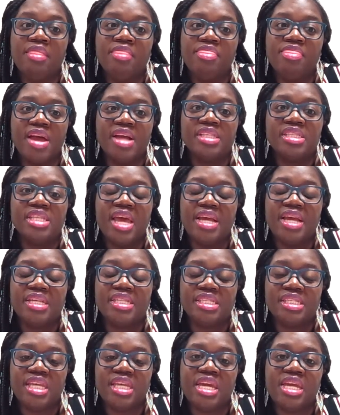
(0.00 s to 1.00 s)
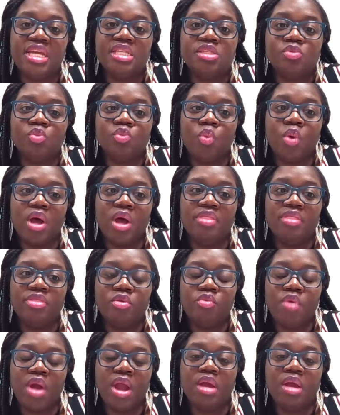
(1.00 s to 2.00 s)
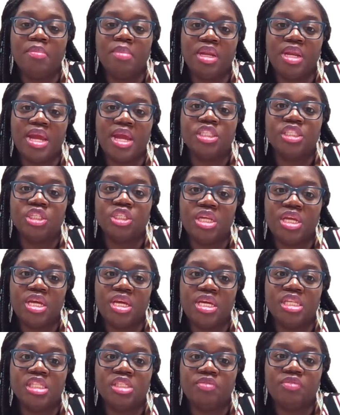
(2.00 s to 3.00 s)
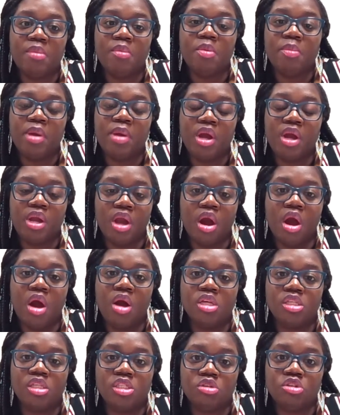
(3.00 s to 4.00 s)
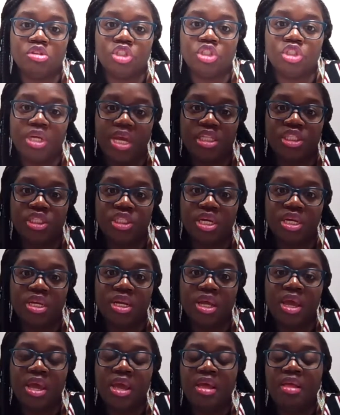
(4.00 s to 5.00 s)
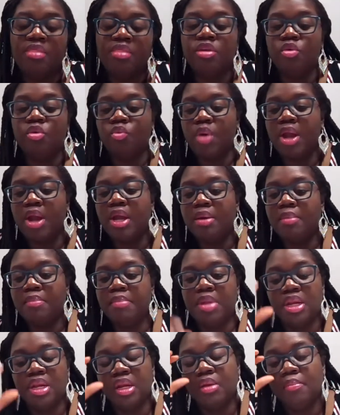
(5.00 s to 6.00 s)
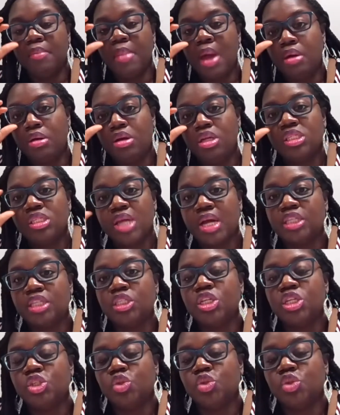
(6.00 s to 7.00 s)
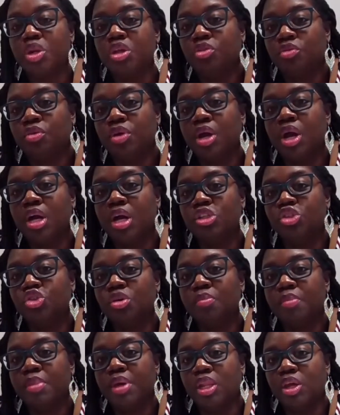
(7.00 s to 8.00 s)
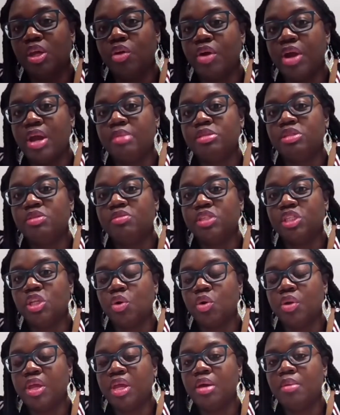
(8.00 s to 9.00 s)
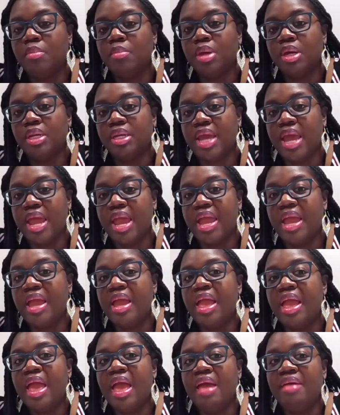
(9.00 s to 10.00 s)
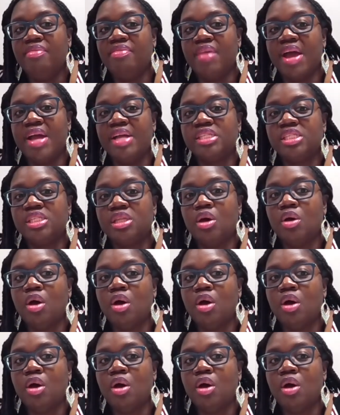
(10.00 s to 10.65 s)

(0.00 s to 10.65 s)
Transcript: That exceeds what the recommendation is from American Heart Association. The recommended amount is actually 2,300 milligrams of sodium a day, and that's